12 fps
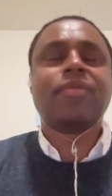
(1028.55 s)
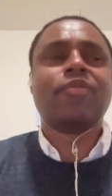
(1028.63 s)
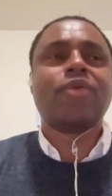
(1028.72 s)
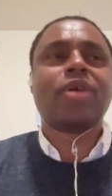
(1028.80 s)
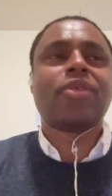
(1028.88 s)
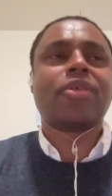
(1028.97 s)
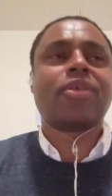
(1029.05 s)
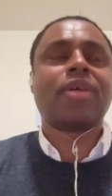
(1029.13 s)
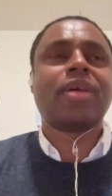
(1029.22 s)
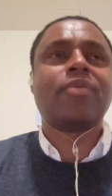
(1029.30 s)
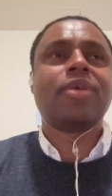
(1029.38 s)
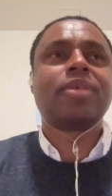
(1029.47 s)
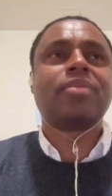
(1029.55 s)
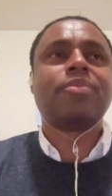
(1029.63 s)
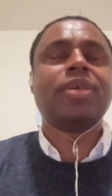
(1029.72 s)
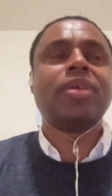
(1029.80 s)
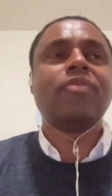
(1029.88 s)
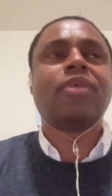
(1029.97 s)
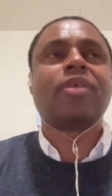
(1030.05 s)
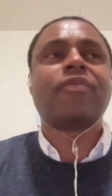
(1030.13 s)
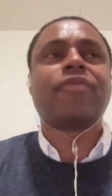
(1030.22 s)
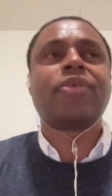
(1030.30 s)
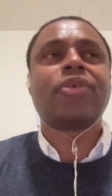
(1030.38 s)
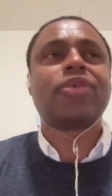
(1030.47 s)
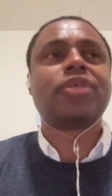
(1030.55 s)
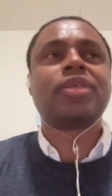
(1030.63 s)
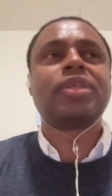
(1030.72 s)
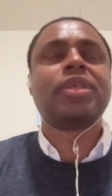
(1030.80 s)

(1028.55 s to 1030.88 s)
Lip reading: whether it was being one of the first,